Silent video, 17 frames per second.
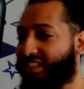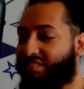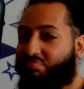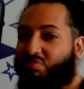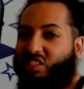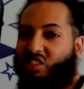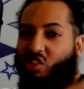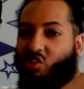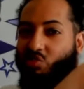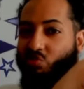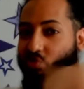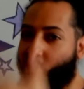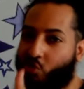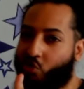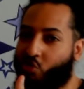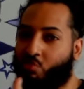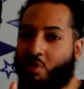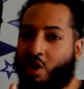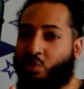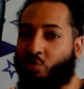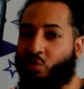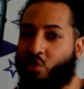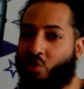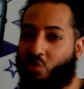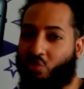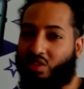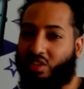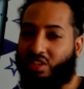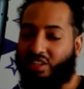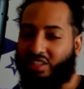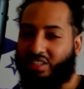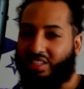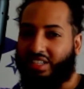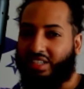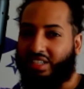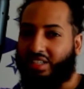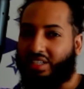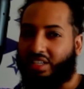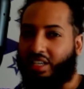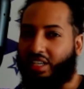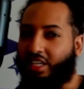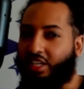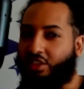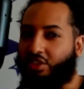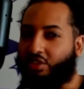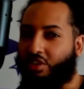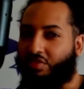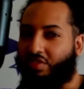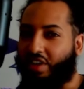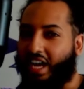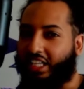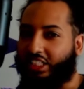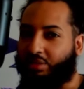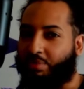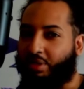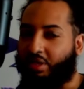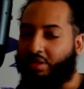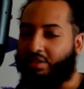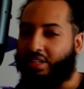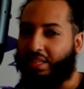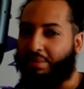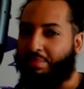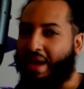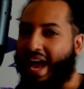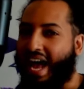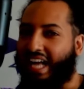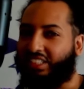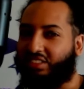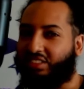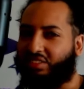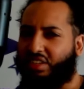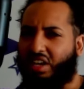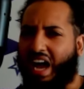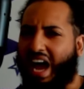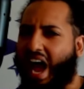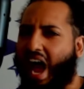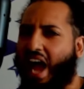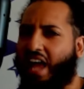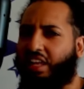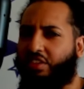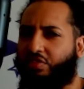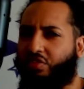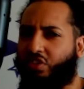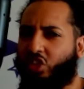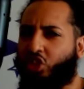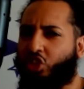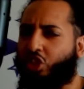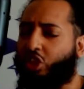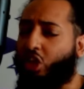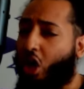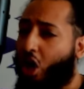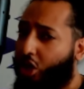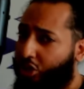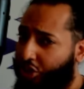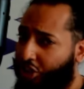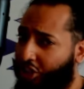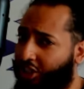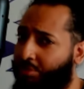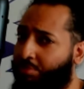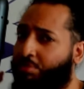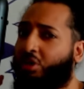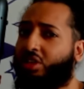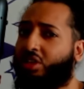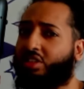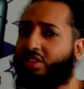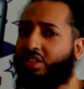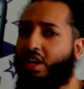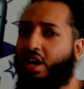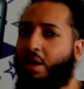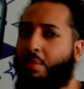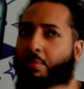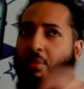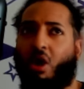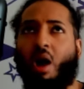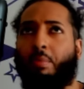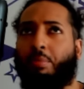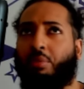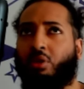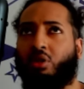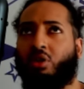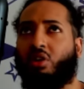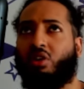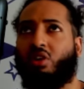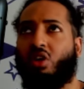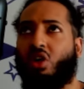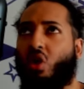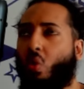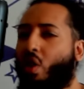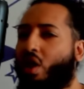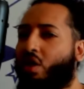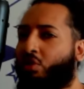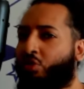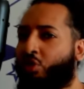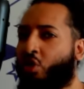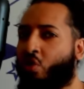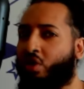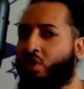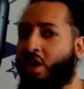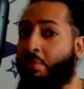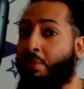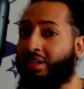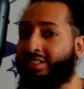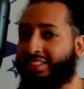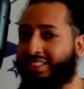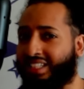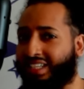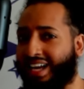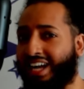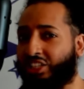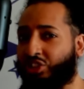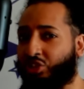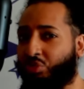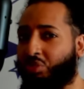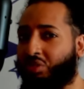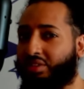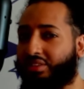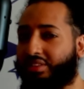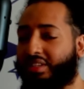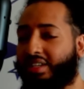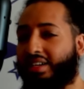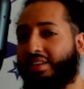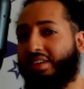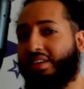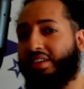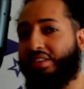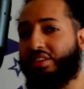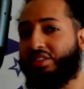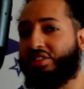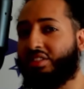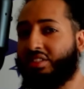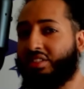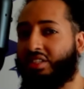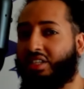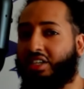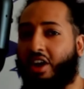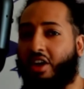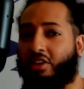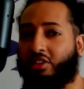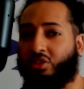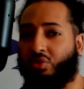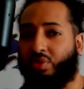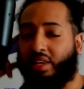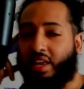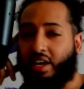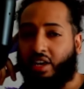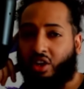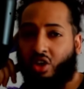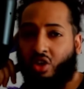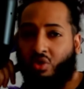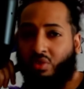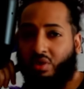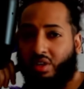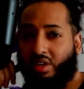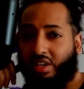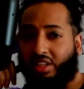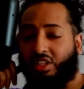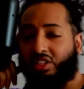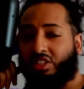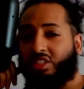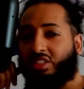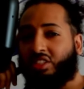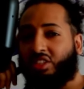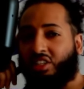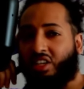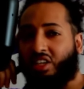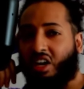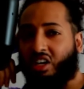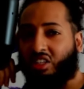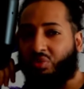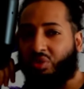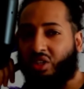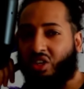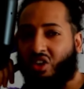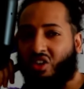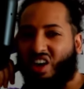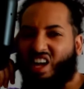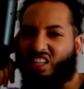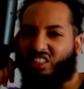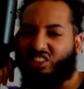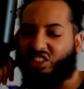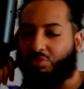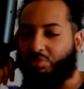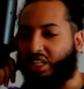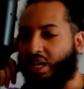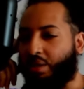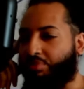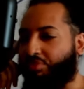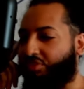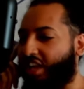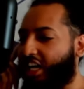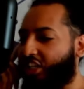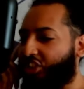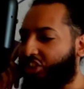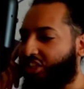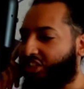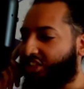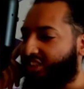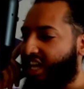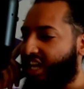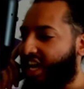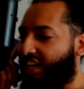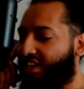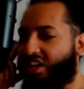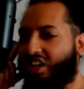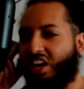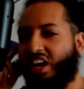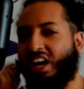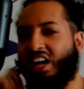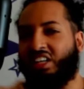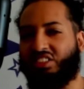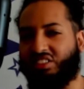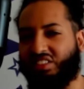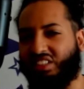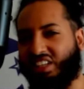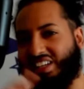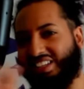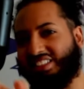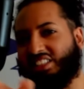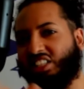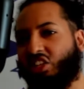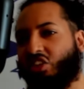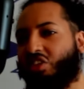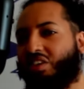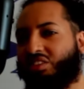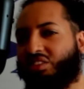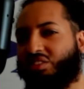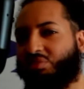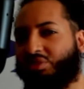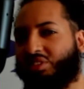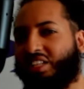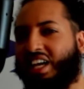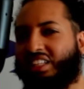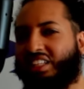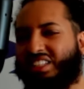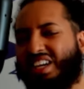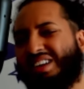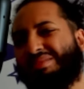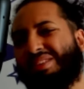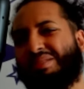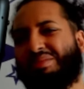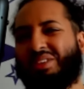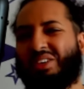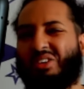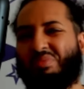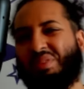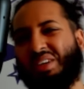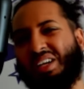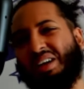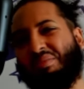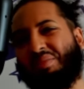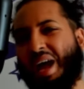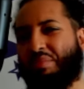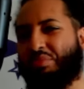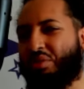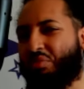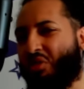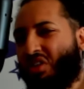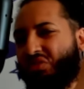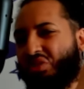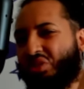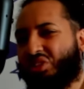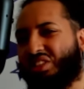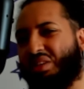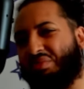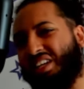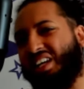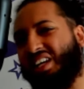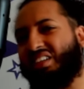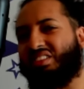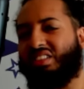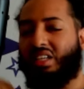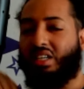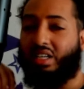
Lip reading: But Aurora Monroe, leader of X-Men in the past, highly featured on team books, popular, well-known amongst the casuals. This isn't the character we let go. This isn't the character we go, I'll just pick up Flash on the side. I can see her on the stands. I'm going to go pick up Captain Marvel or something else.